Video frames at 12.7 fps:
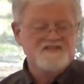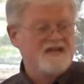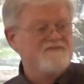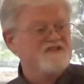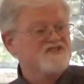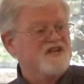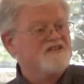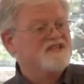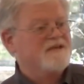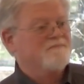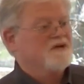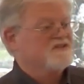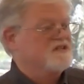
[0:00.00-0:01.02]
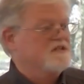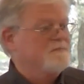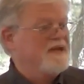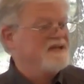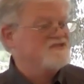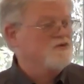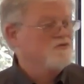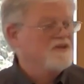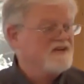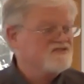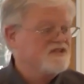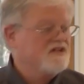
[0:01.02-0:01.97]
And things haven't changed that much in the
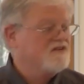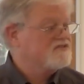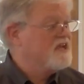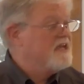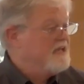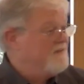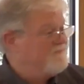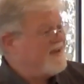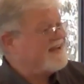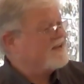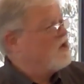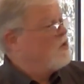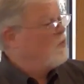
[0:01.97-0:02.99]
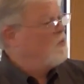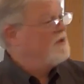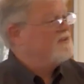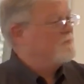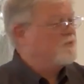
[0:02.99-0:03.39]
past 2,000 years. In fact,